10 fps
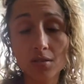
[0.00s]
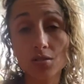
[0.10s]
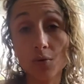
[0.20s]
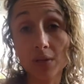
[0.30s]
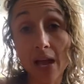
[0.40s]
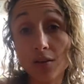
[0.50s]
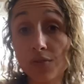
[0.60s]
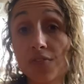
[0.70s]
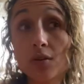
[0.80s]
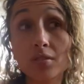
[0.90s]
So in how you
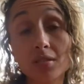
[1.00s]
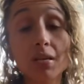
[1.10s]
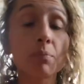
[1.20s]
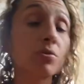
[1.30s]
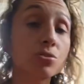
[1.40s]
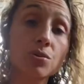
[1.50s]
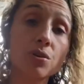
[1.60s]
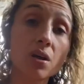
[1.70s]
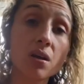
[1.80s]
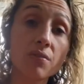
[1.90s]
feel is the
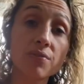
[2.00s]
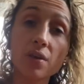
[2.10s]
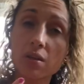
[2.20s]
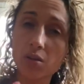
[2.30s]
temperature of